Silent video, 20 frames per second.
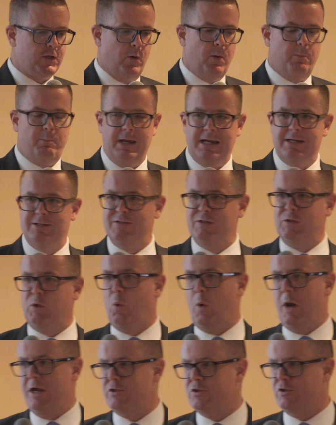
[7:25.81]
So it begs the
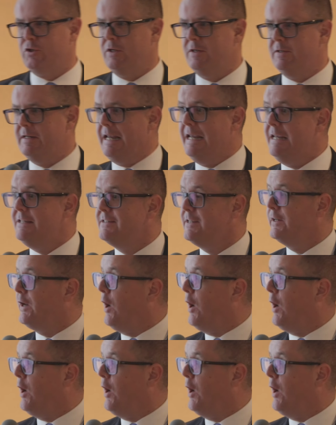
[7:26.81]
question, is